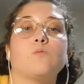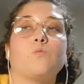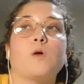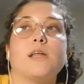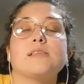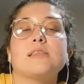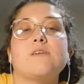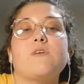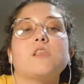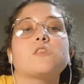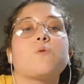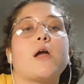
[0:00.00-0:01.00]
when he's
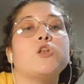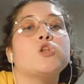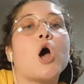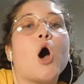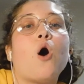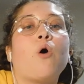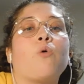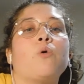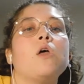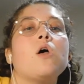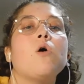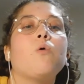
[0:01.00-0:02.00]
leaving so I know
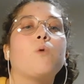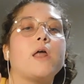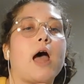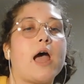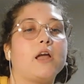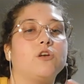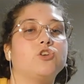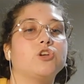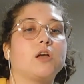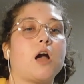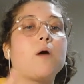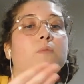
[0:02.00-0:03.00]
when I
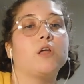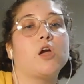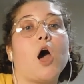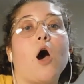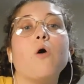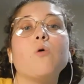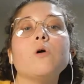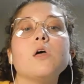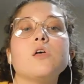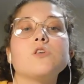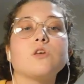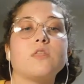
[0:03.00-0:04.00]
should come and go
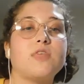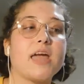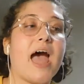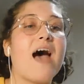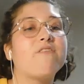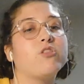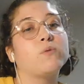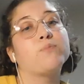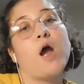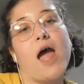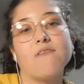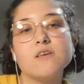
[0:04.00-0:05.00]
so that they have their
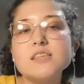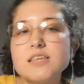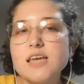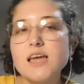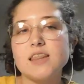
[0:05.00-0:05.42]
privacy.